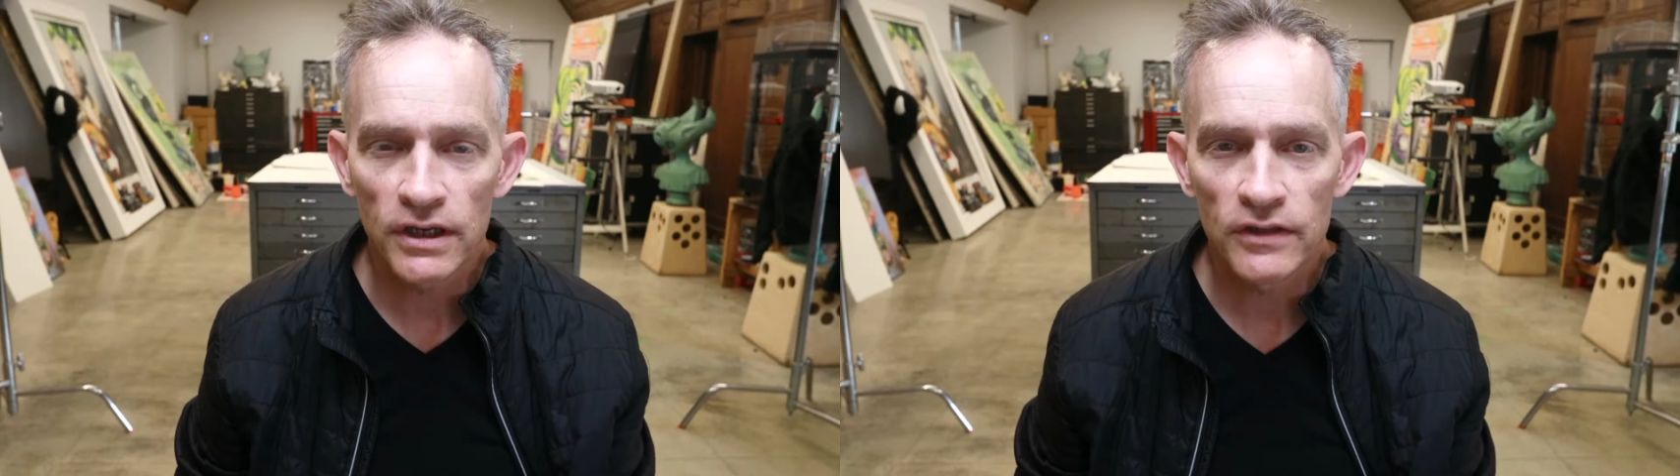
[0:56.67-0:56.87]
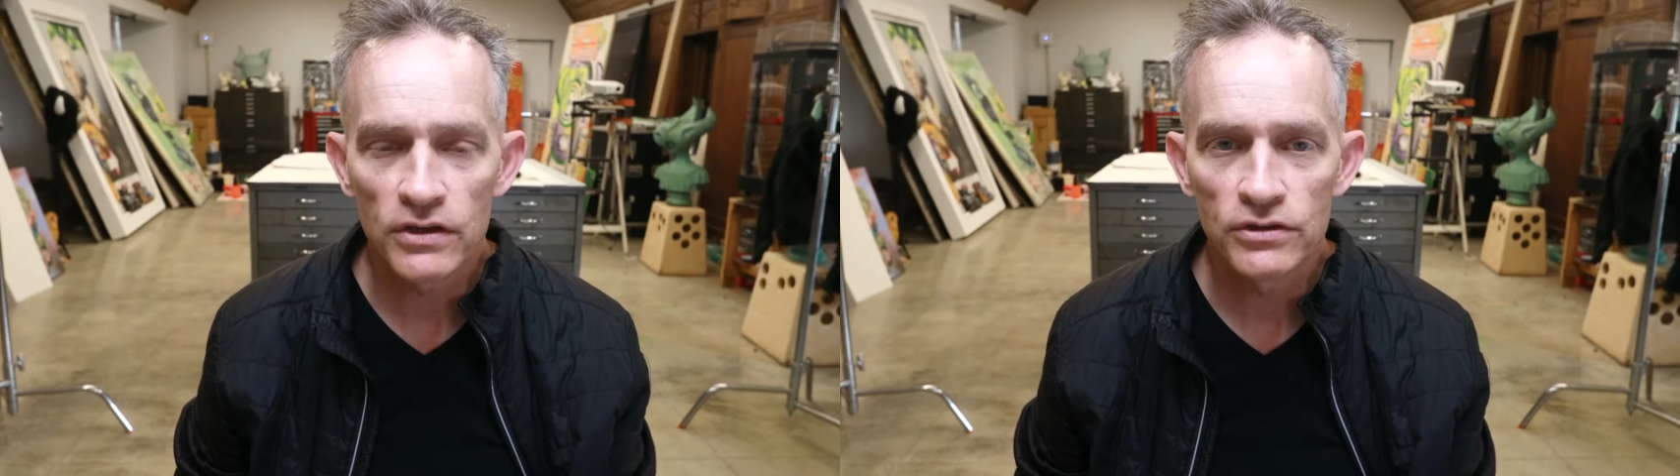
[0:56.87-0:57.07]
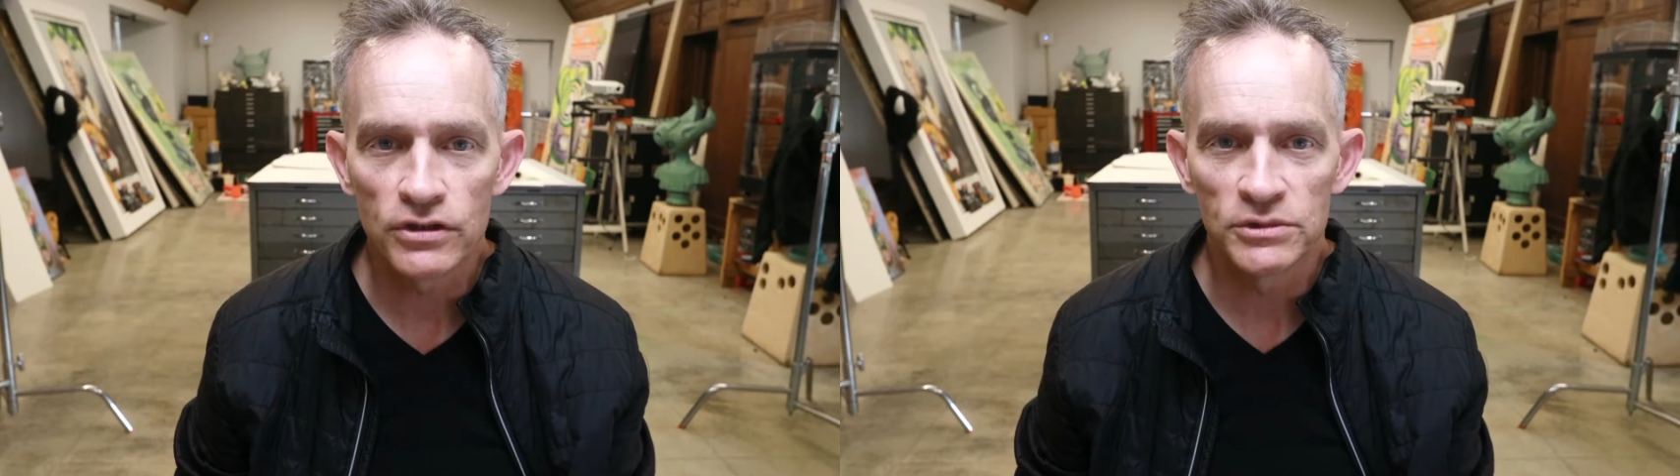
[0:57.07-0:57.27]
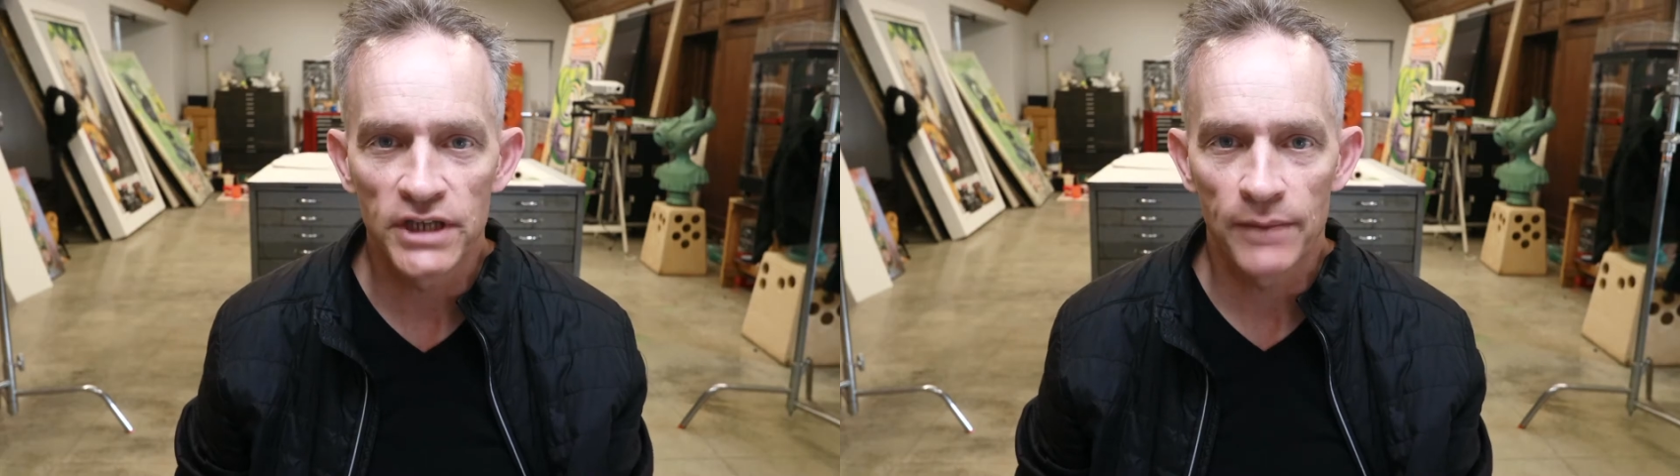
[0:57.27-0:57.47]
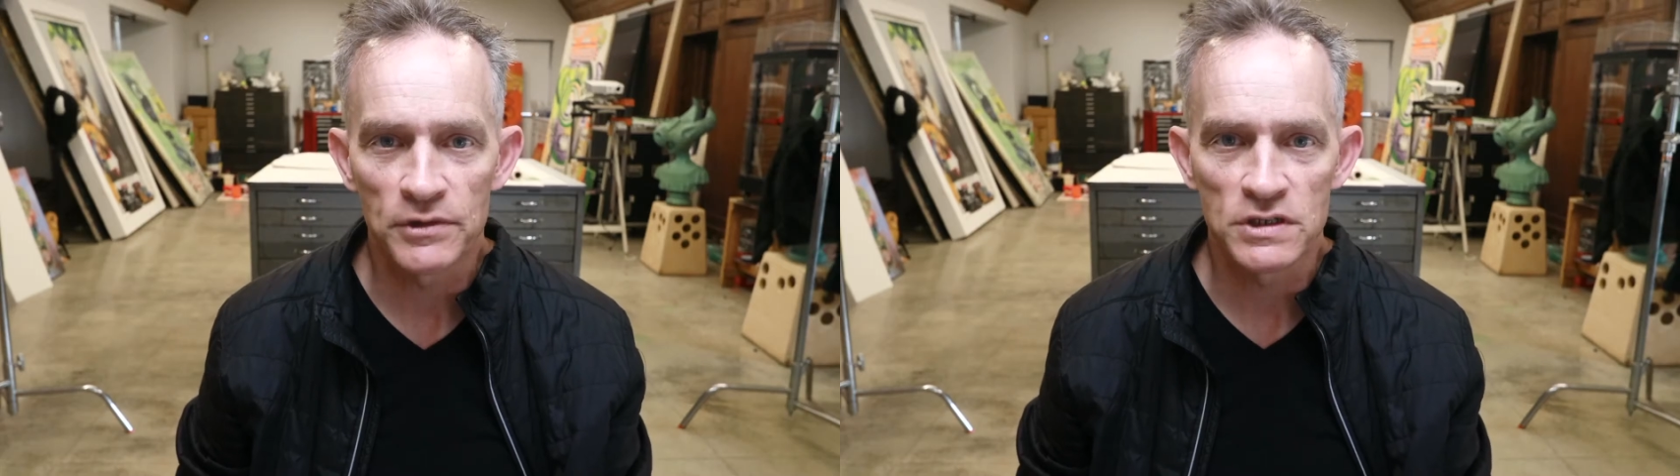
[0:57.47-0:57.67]
in the YouTube
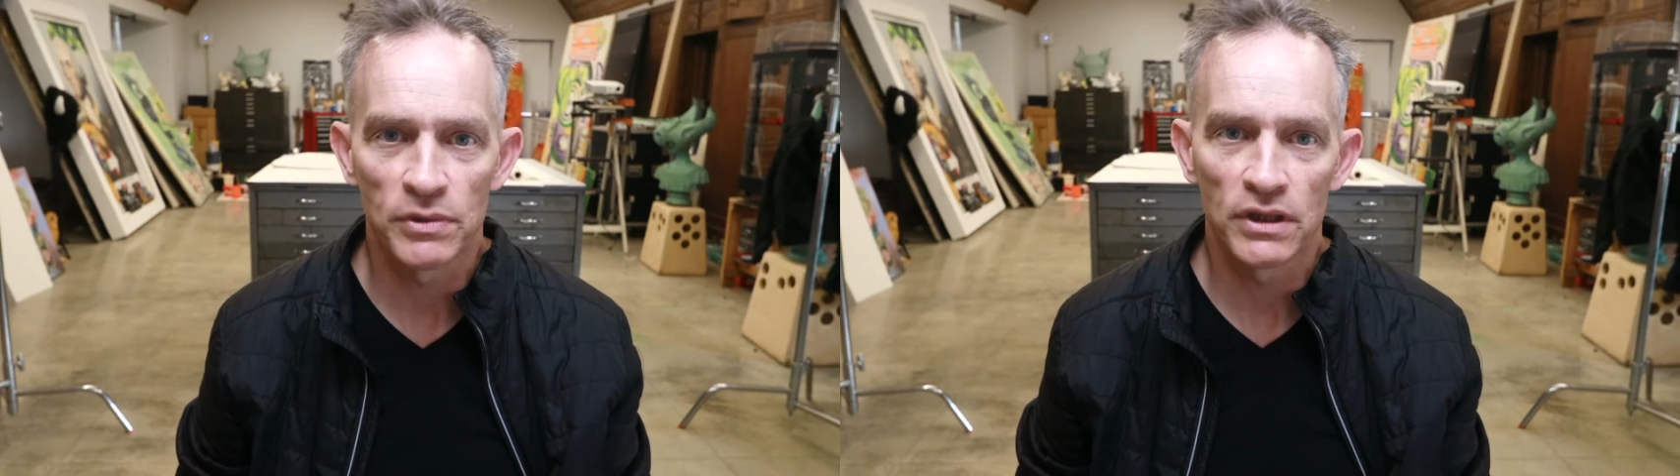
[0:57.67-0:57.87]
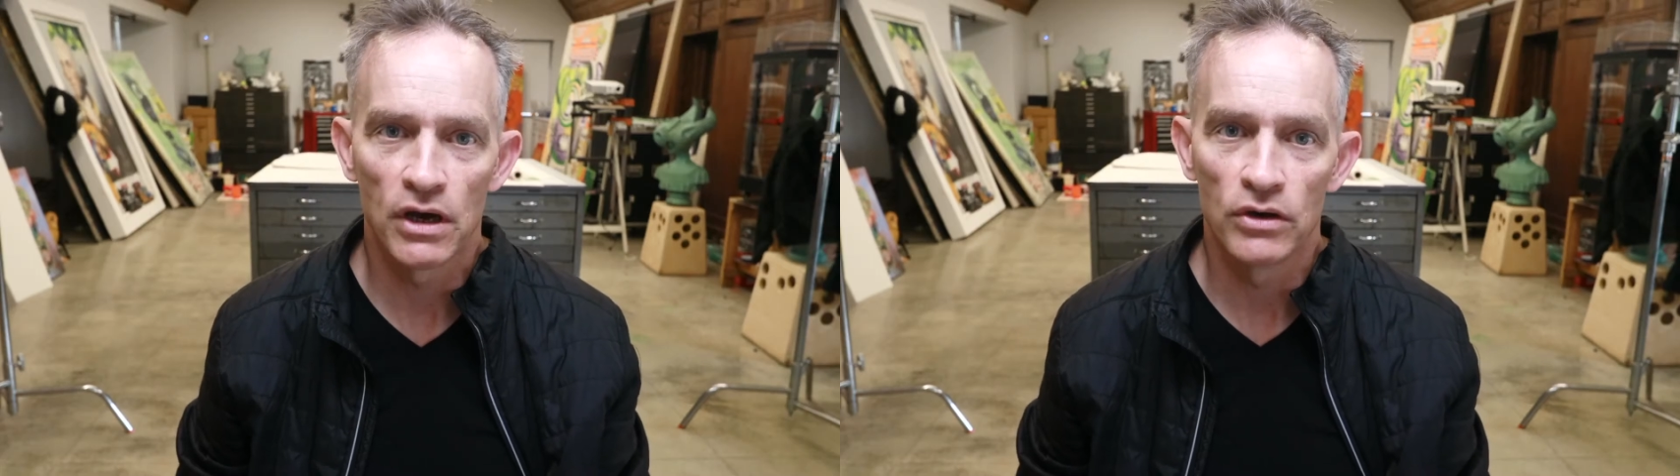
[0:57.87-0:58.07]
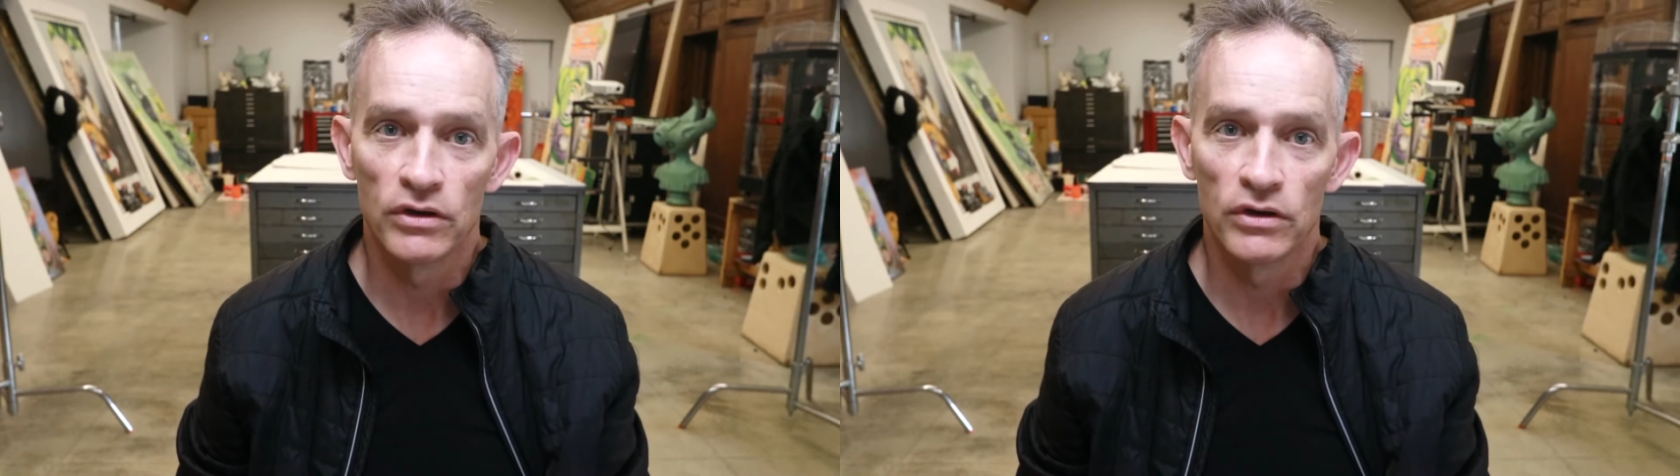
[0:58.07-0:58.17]
chapters below